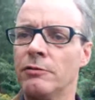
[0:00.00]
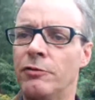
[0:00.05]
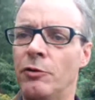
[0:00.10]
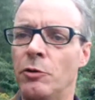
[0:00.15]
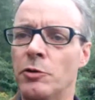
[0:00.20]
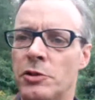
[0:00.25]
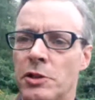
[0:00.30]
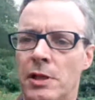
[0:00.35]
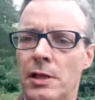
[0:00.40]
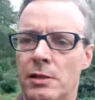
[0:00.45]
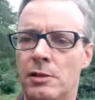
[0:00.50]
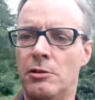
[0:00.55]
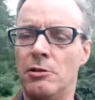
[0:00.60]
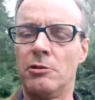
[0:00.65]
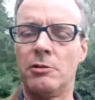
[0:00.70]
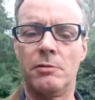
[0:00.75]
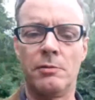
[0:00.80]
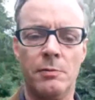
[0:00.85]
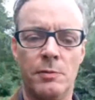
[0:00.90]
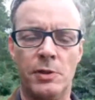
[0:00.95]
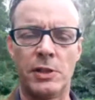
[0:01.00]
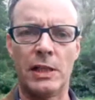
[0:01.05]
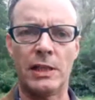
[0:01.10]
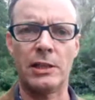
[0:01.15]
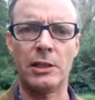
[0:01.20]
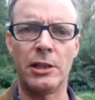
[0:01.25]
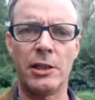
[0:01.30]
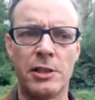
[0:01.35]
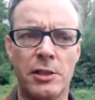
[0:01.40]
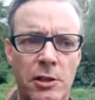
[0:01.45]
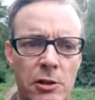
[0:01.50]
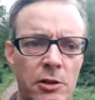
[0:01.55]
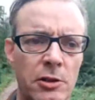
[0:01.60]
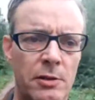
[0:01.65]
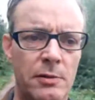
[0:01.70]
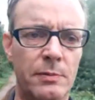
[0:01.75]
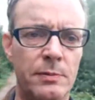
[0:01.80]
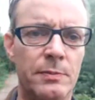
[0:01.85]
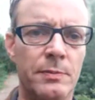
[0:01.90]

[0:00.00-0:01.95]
4G is good. Signal is good.